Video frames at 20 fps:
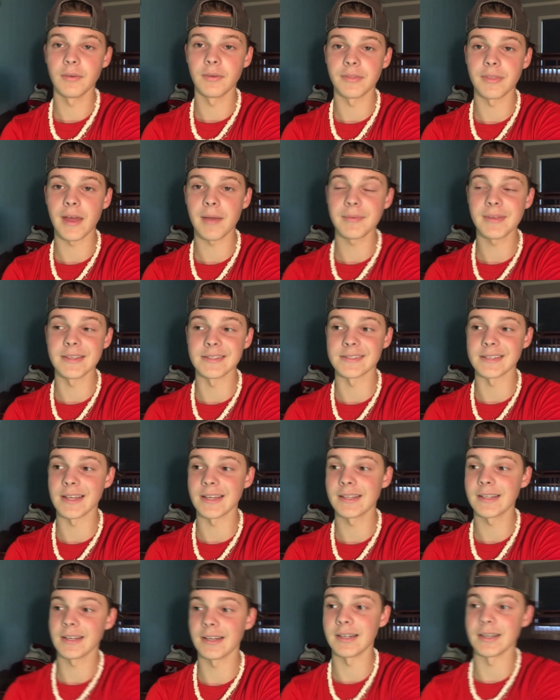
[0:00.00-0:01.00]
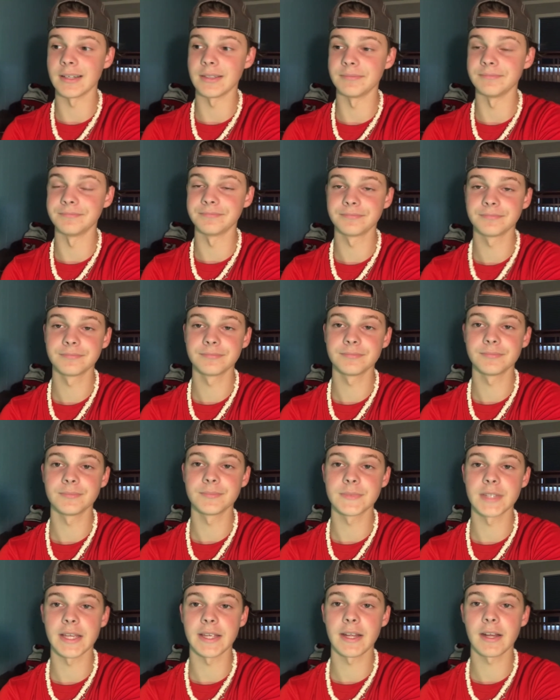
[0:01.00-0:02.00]
that being said, um,
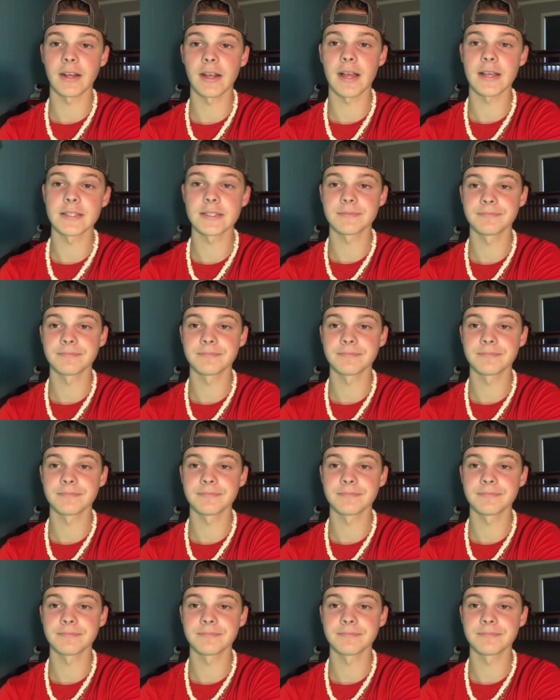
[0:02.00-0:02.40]
take care, guys.